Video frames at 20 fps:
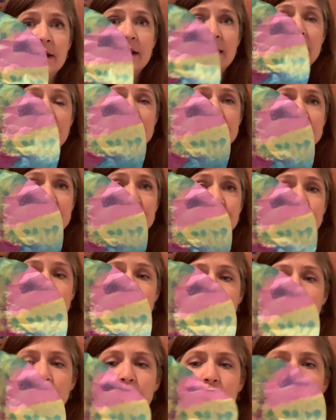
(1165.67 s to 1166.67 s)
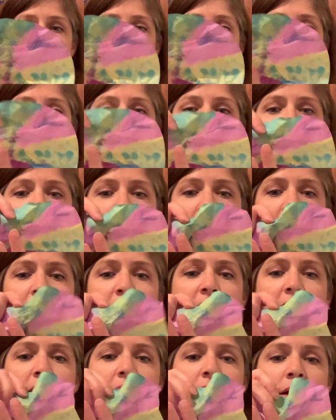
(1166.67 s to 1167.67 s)
it's a circle, right? And
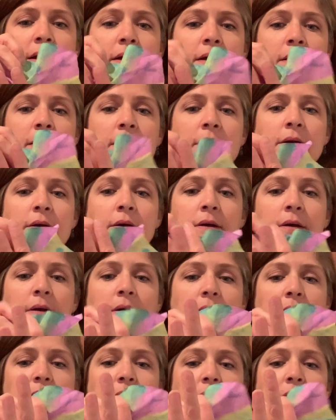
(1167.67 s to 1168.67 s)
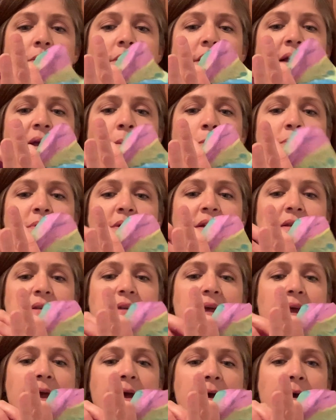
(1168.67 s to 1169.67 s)
I clamped it
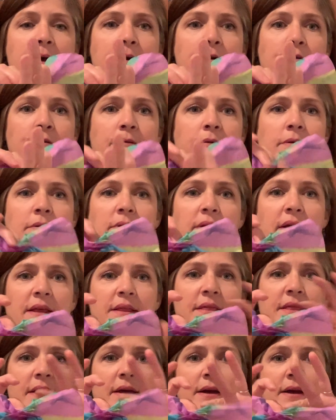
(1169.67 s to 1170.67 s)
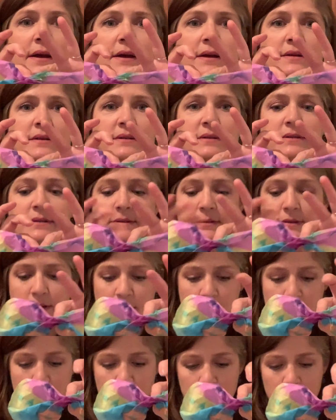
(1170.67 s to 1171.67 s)
down like this.
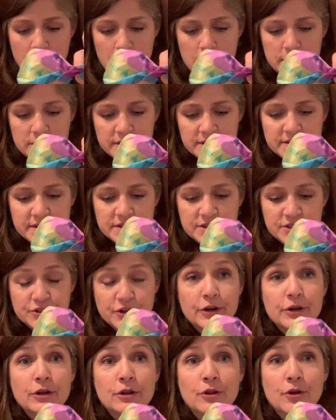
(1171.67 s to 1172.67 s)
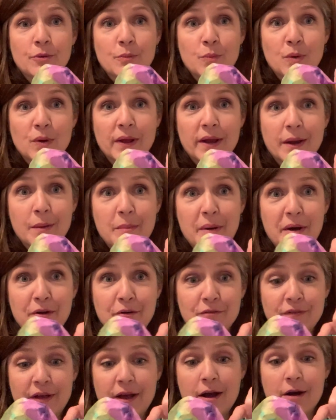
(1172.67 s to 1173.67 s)
Is it starting to look more like a
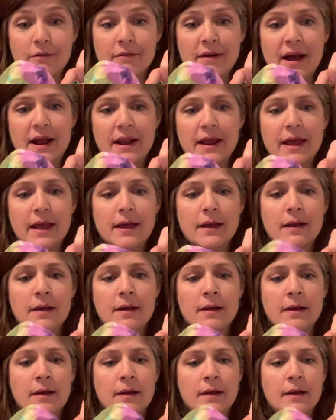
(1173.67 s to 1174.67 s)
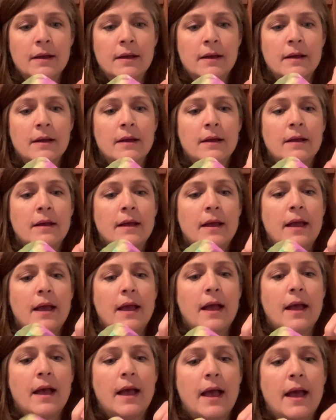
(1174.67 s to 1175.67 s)
butterfly already?
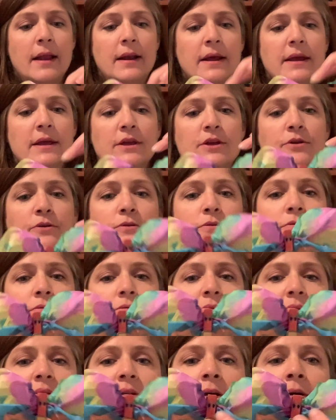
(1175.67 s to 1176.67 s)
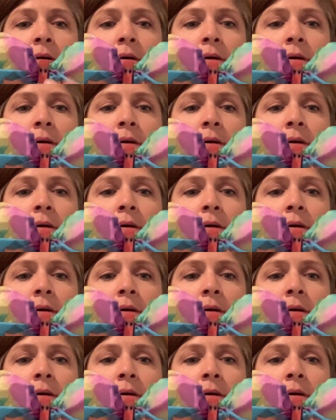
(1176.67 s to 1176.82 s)
And I used